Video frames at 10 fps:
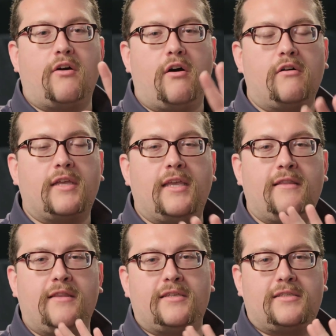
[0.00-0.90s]
Hulk
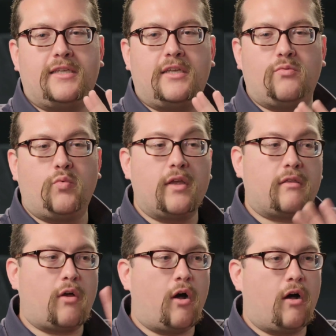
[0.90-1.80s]
in this scene
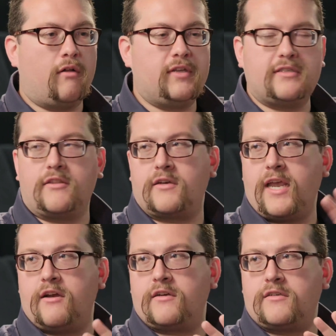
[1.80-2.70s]
with all these other
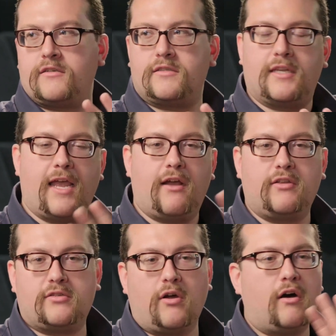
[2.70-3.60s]
characters and
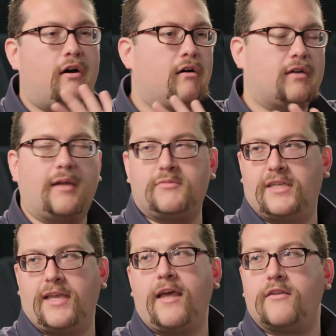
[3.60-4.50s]
how this all comes
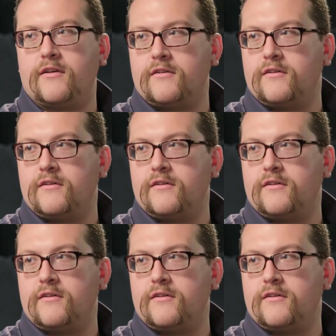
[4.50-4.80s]
together.